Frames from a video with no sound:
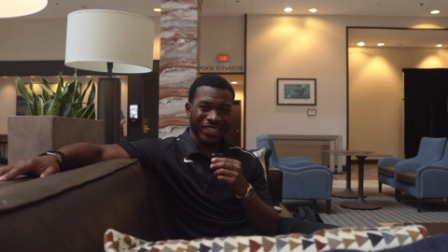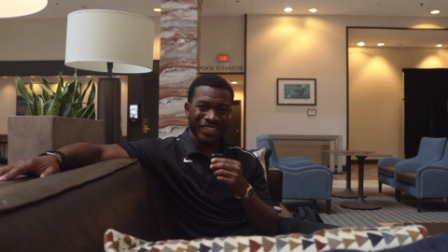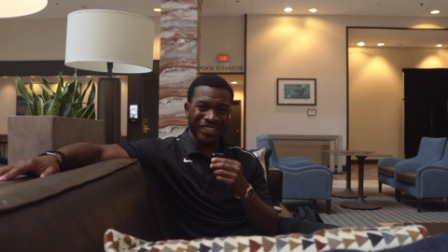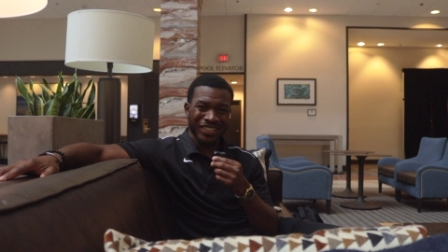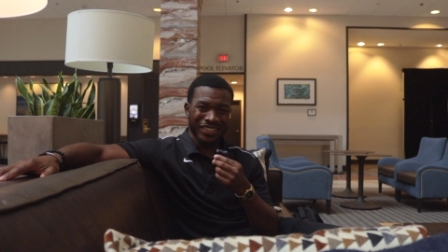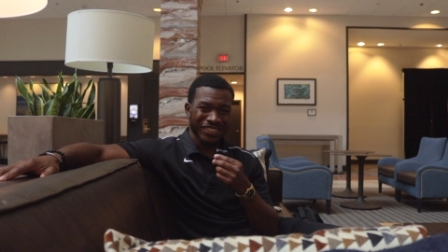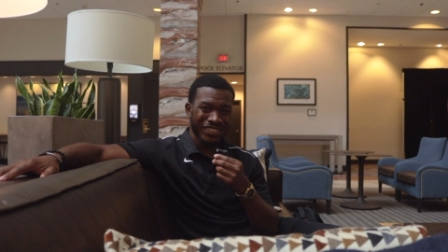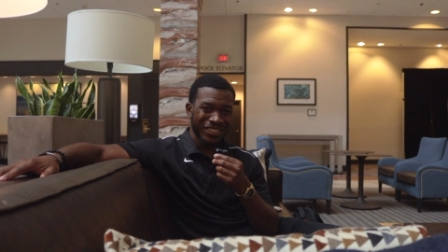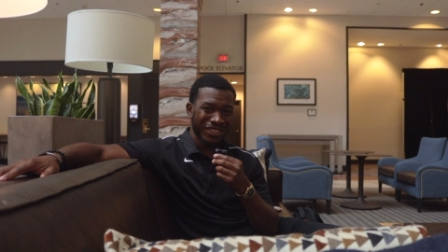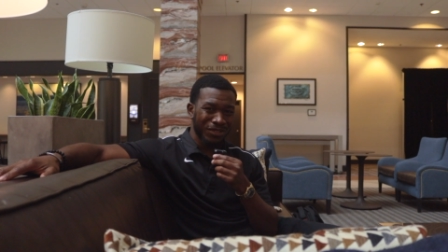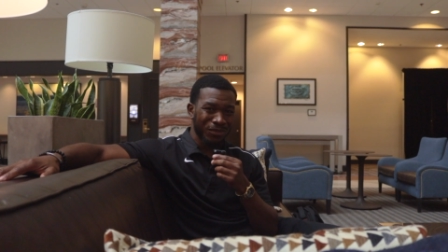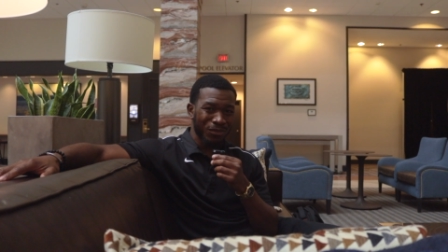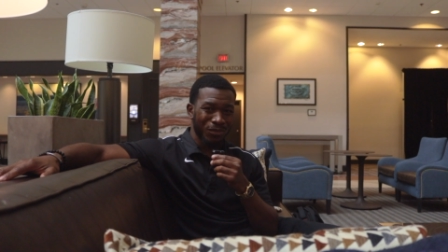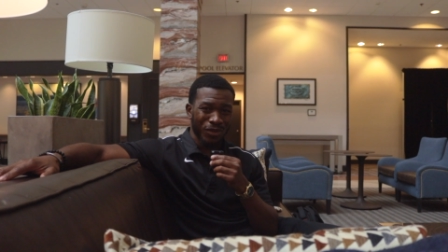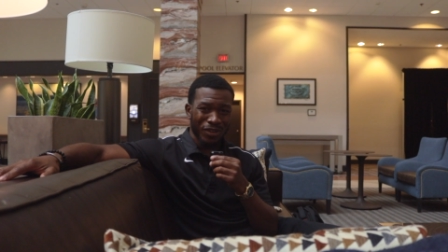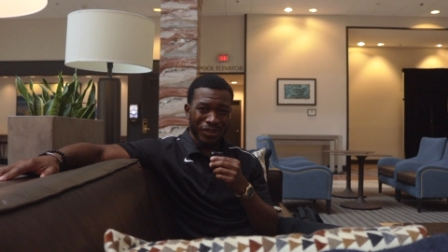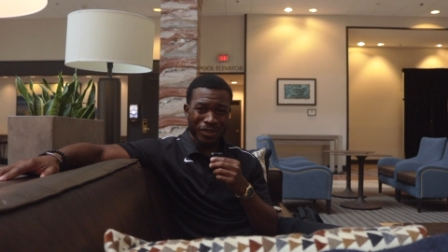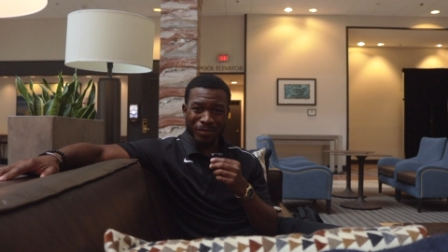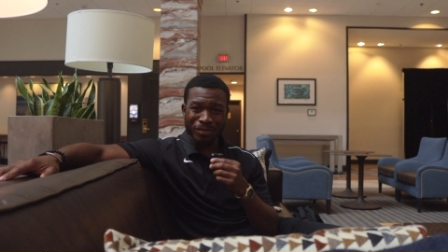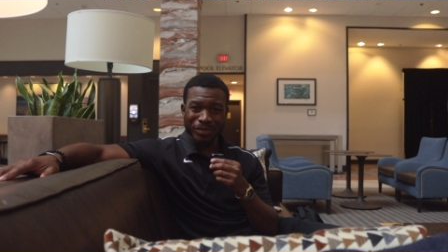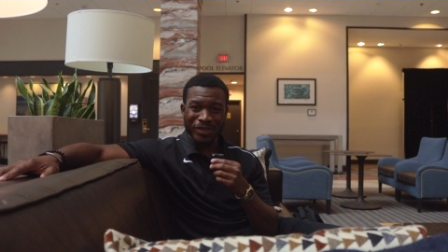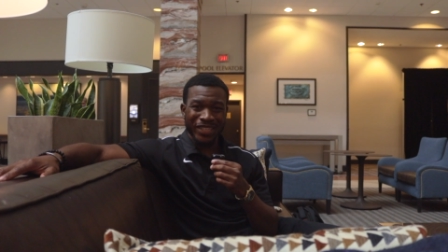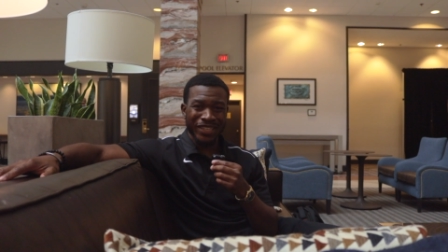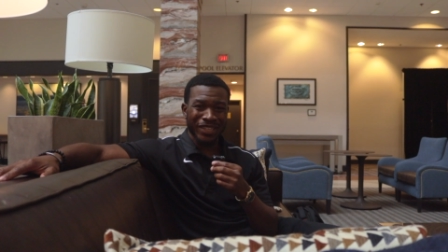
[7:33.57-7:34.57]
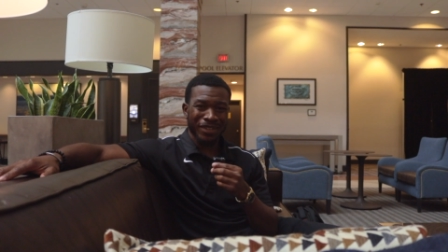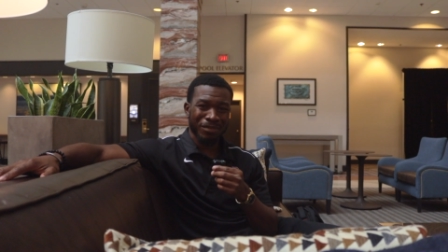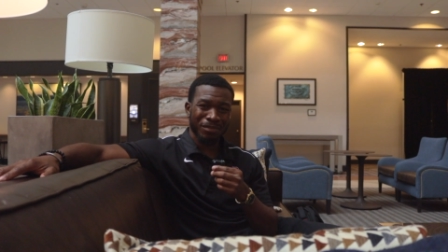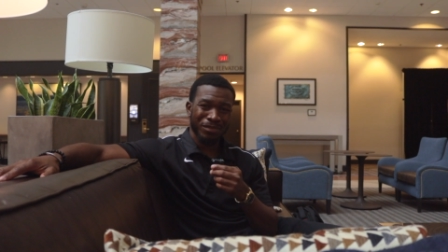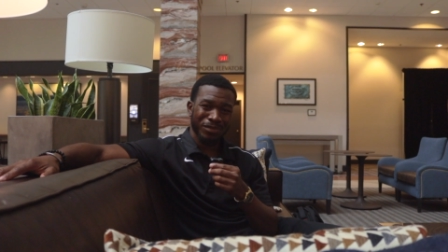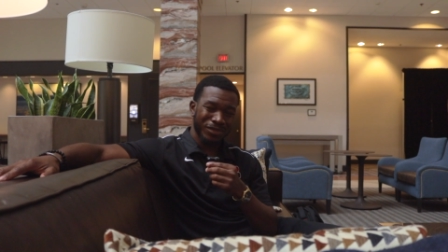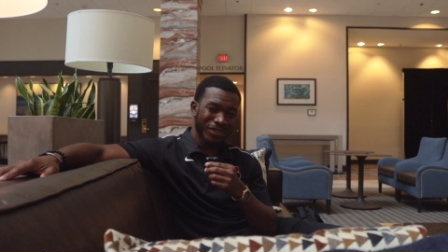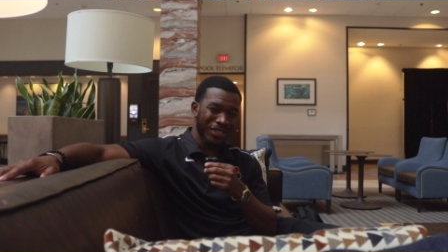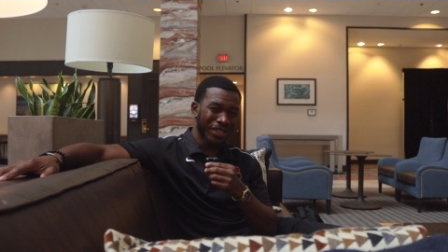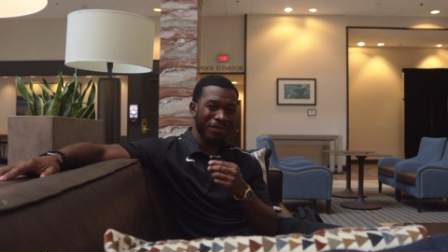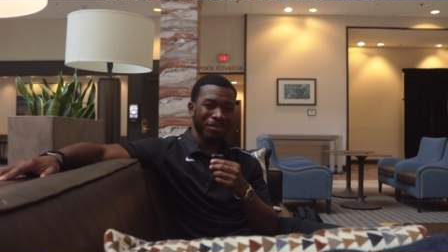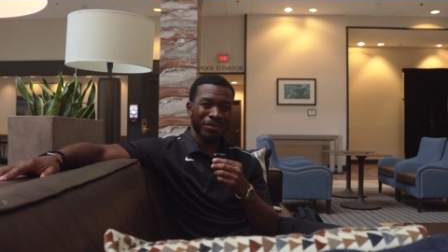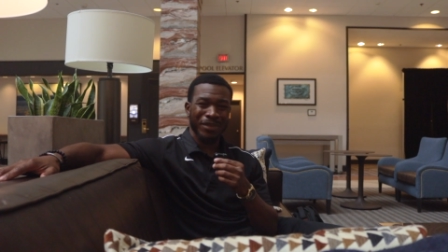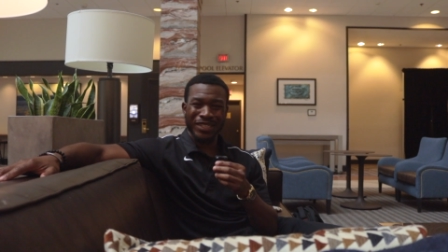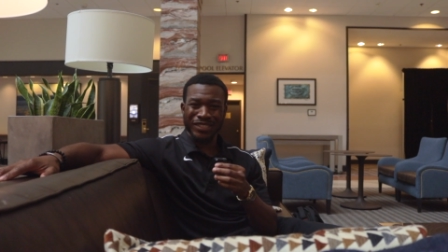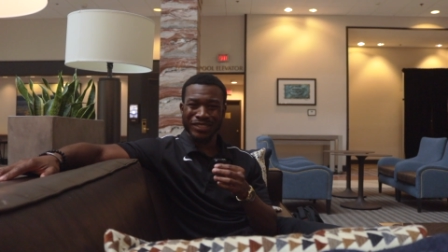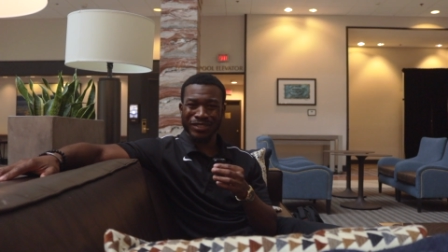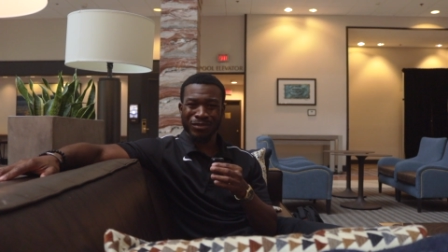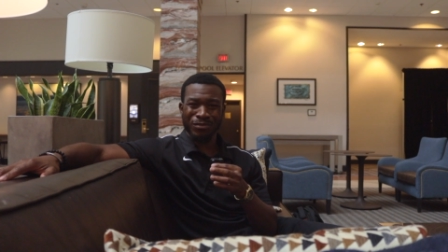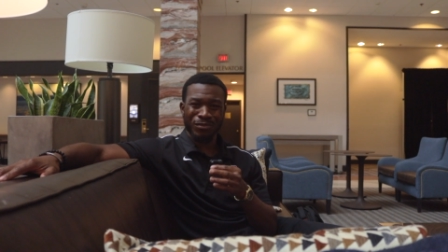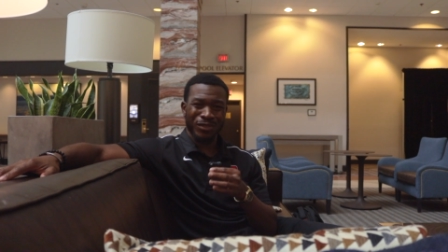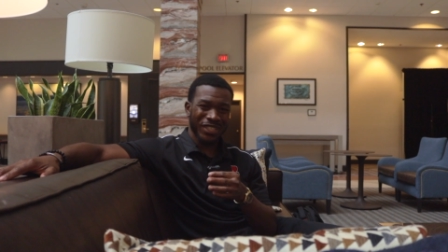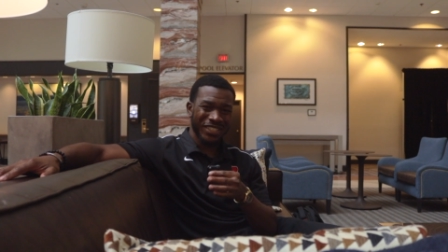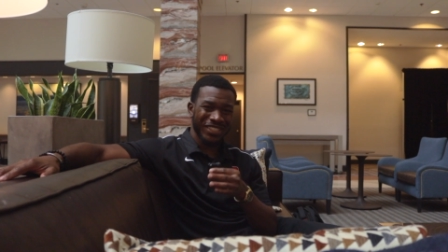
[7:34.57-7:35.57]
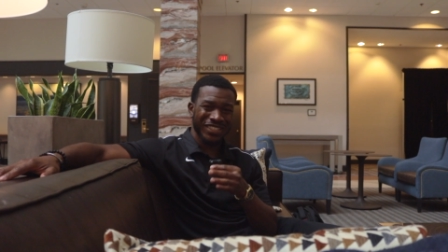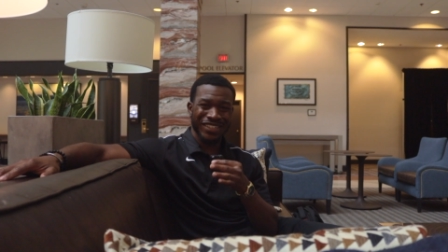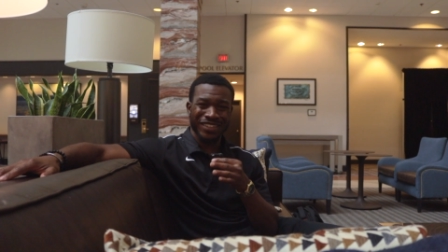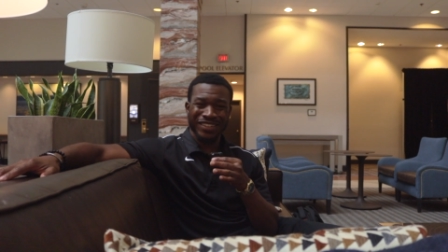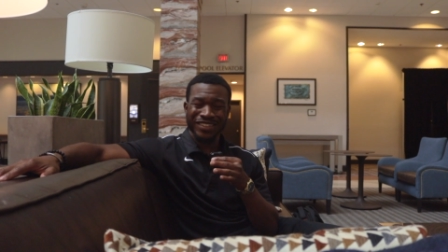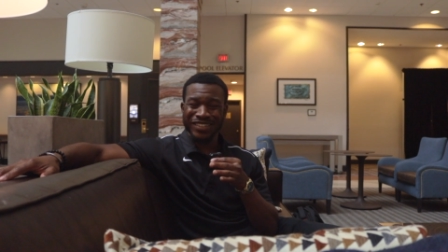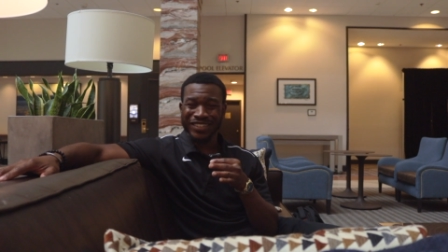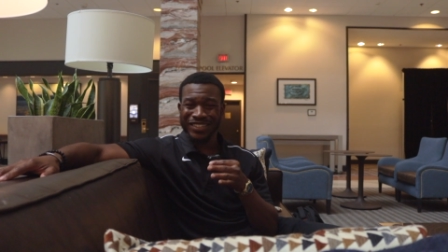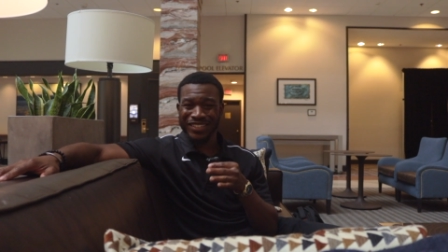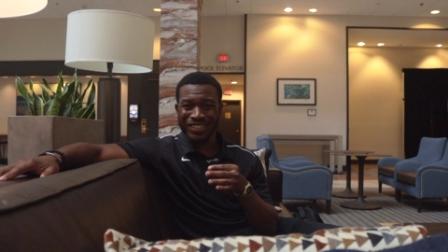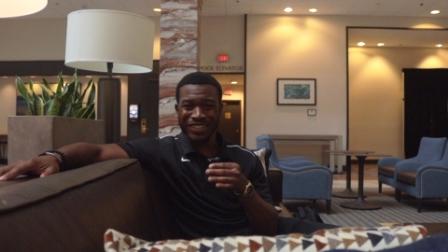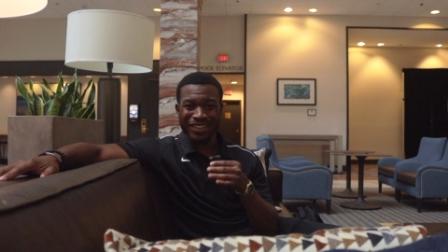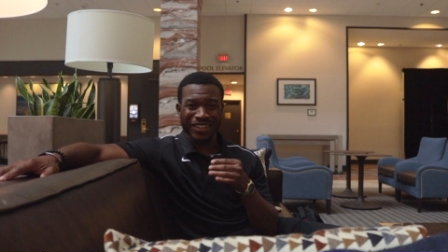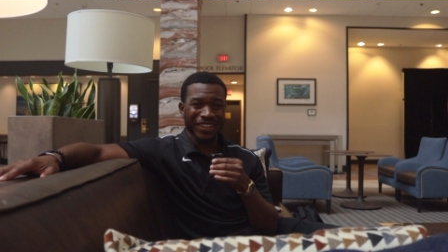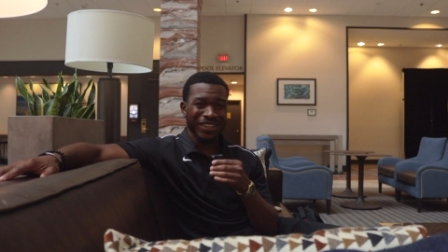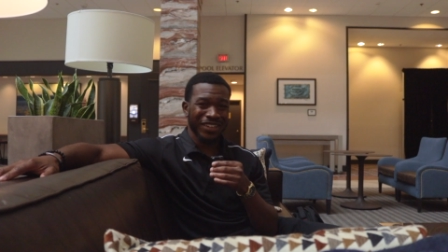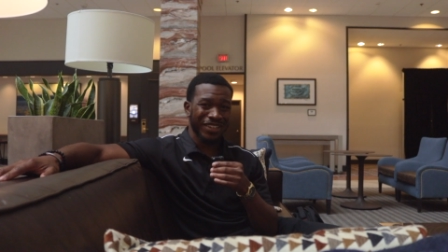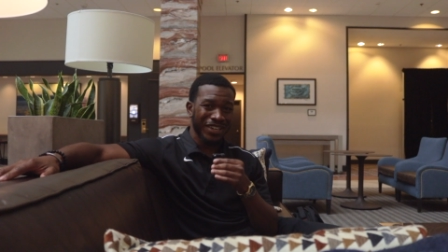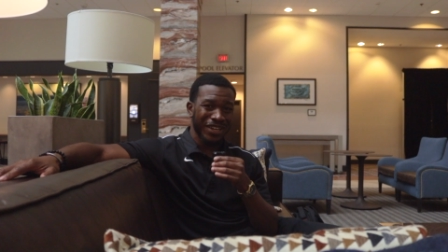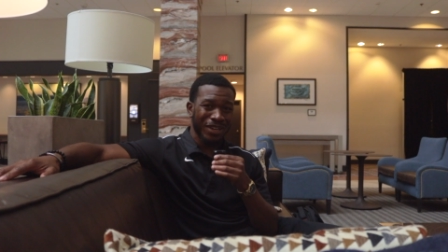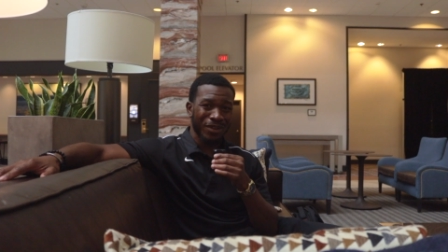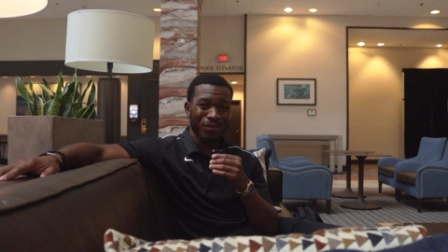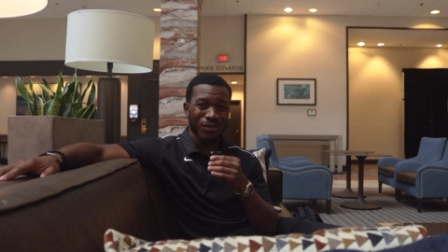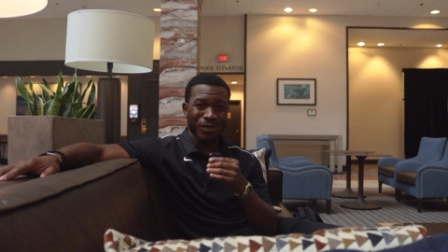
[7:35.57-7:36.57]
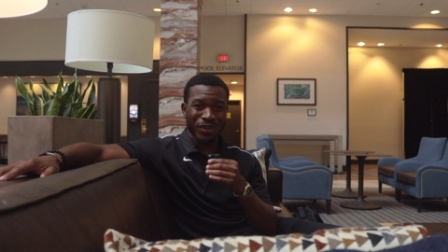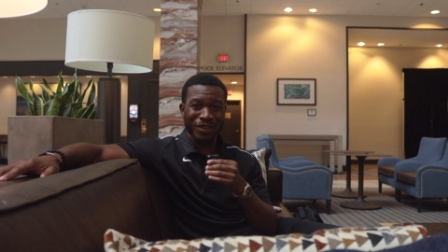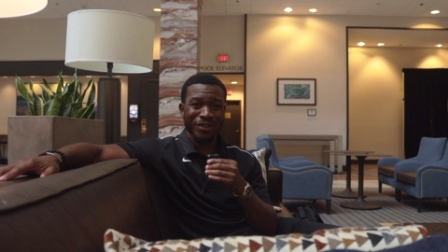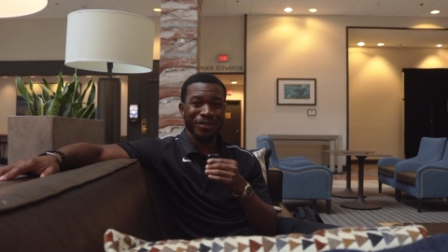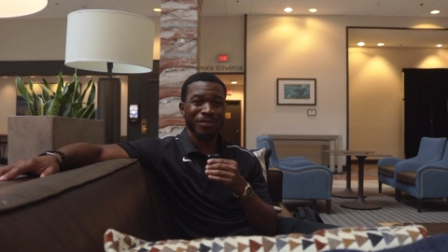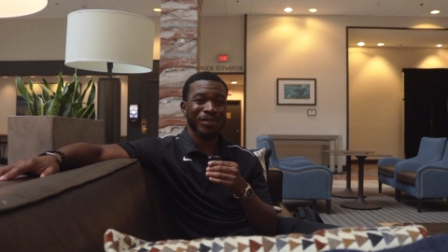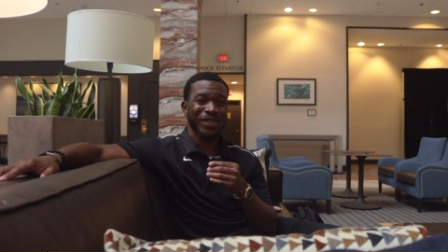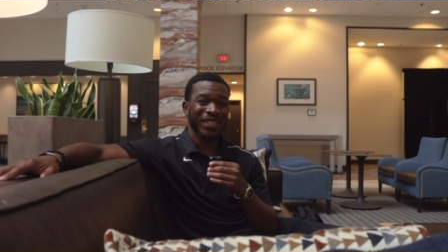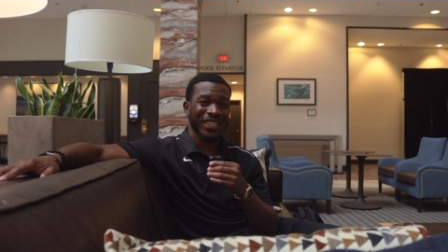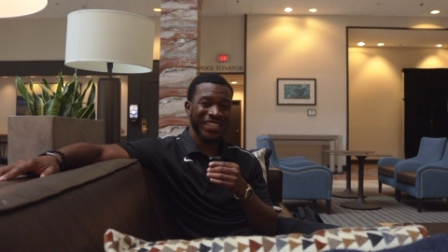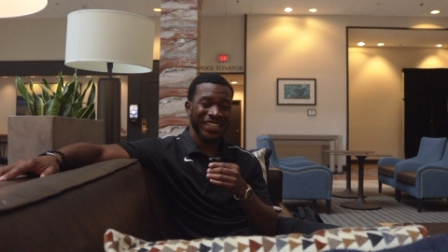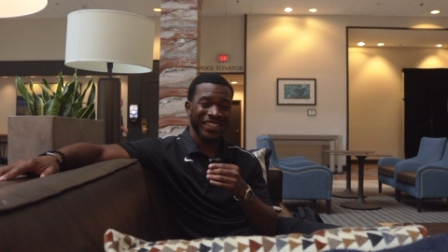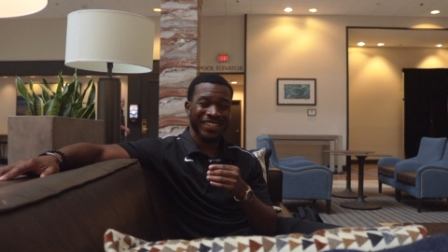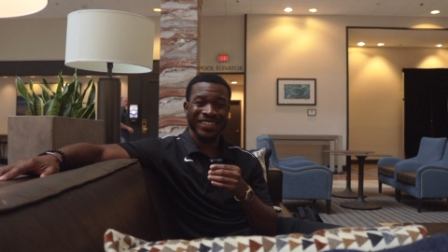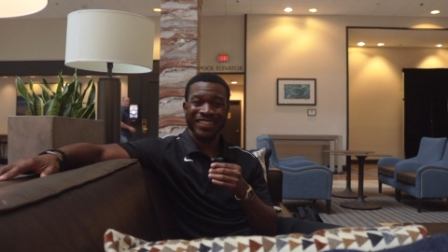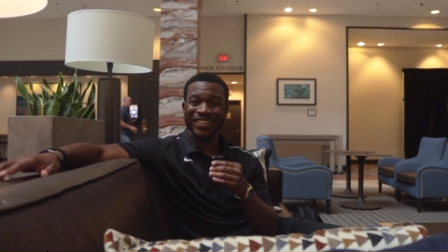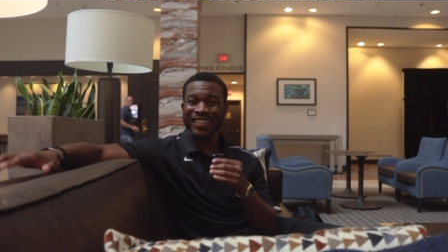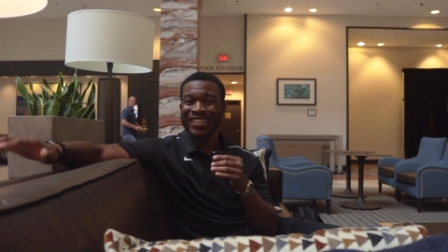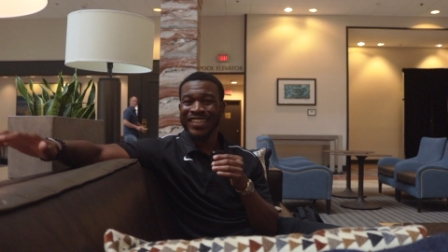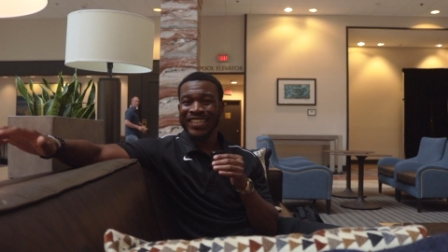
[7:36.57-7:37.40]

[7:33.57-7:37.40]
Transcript: Y'all see the wordplay I'm I'm messing with? Y'all y'all hear that wordplay?